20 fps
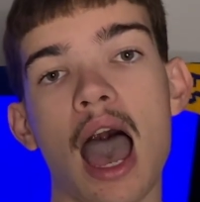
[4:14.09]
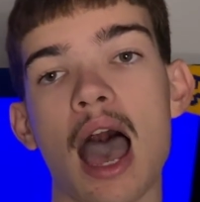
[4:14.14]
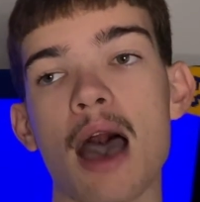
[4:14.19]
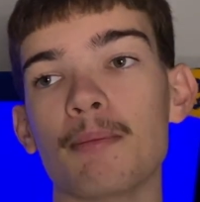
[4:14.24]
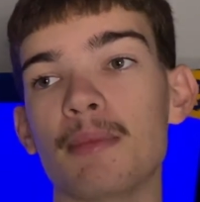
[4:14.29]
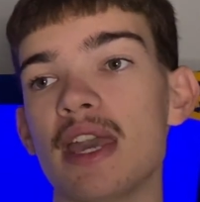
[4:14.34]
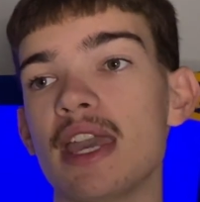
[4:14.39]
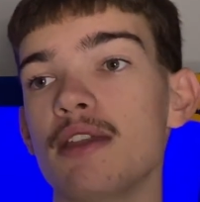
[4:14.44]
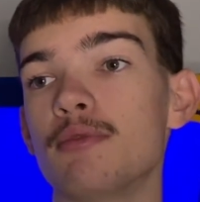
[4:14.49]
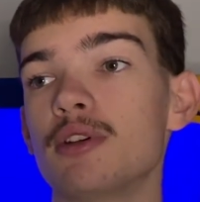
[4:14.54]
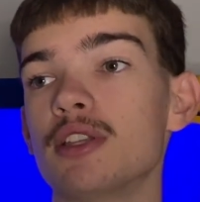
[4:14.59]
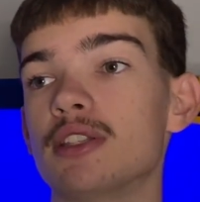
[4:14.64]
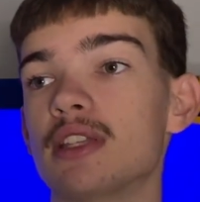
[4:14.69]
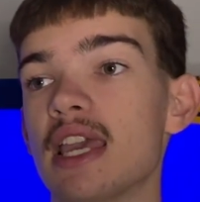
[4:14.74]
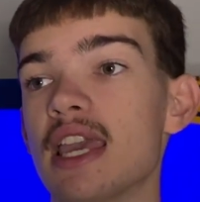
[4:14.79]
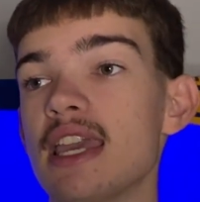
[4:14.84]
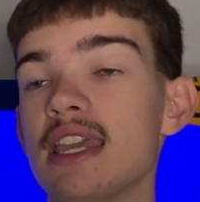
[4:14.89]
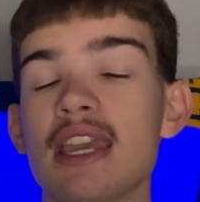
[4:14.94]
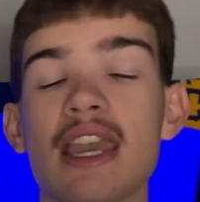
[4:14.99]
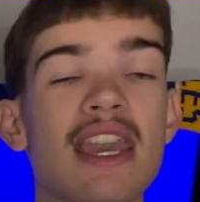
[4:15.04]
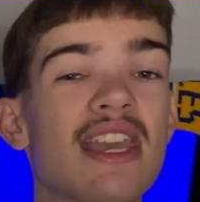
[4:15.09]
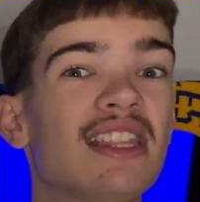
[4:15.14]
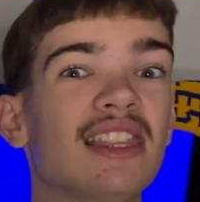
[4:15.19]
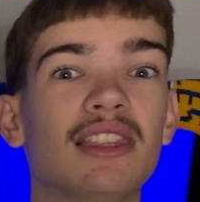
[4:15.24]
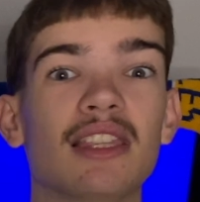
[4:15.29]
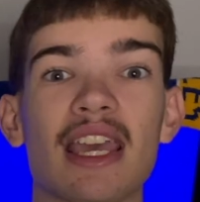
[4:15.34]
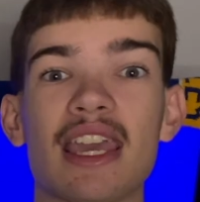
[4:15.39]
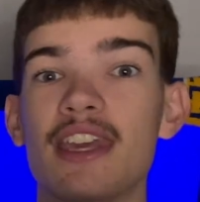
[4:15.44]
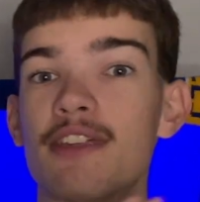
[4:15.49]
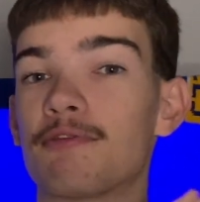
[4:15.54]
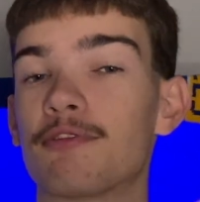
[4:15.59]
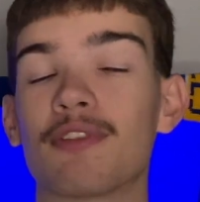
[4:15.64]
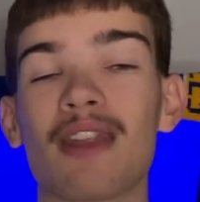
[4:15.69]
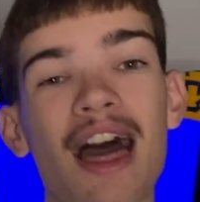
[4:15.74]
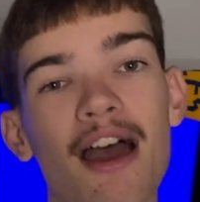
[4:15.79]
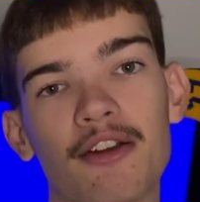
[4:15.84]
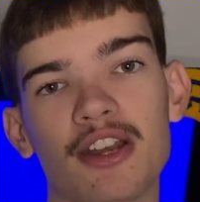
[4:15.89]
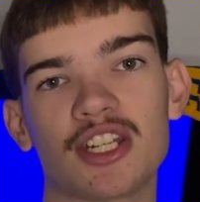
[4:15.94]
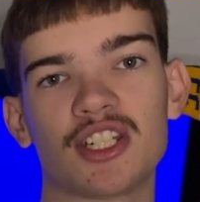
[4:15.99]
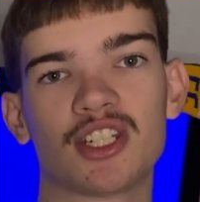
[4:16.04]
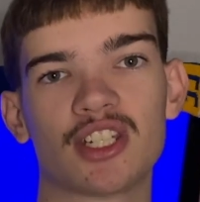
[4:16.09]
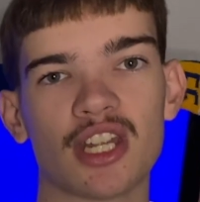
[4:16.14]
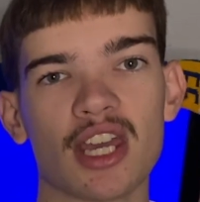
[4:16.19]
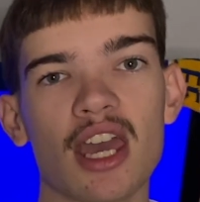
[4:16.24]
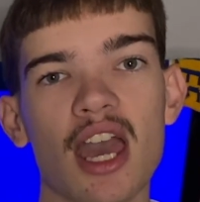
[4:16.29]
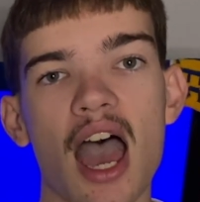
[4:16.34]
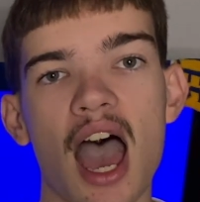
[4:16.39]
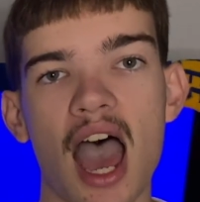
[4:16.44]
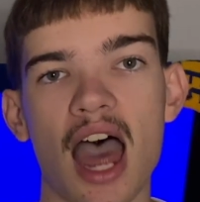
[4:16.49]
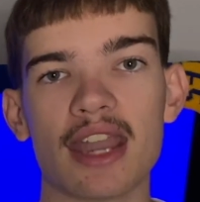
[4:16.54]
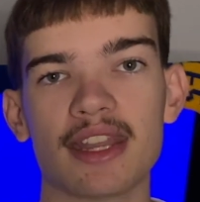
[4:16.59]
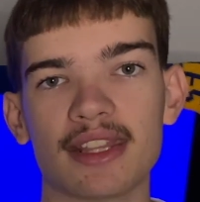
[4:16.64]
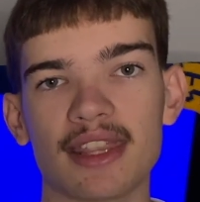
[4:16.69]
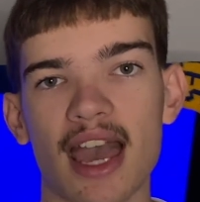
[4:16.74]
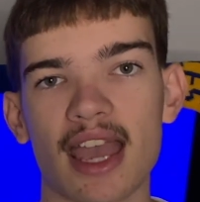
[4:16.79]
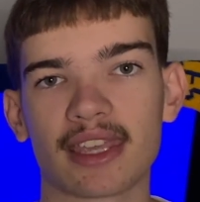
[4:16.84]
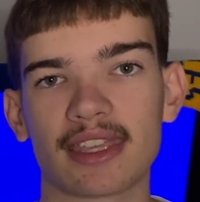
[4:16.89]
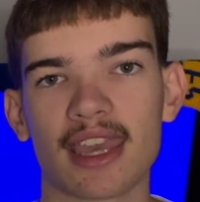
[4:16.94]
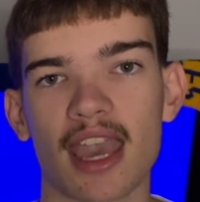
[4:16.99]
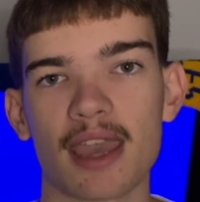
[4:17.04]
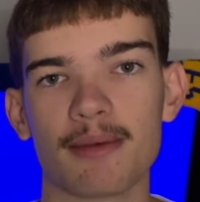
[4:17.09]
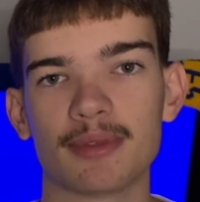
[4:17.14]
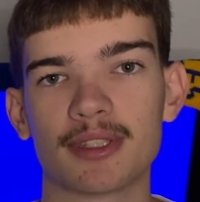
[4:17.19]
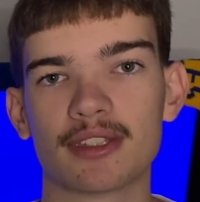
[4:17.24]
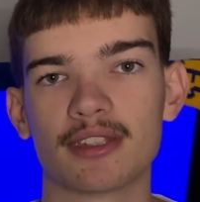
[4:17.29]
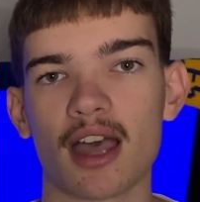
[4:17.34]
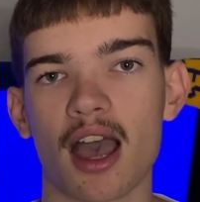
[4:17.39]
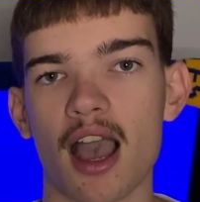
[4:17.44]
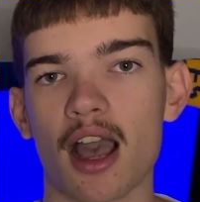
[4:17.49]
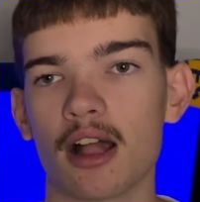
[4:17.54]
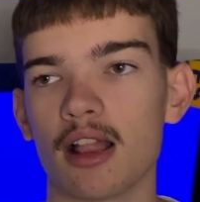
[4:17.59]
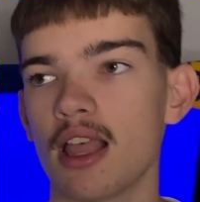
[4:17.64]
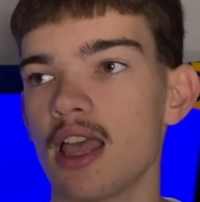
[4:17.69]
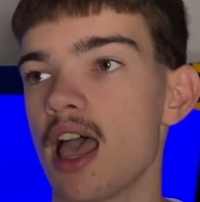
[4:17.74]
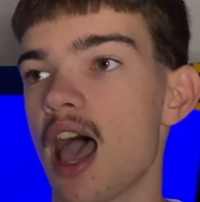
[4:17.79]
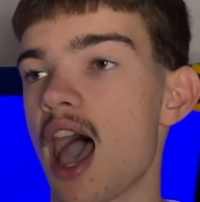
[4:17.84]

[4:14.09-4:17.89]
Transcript: He flourished under that game style.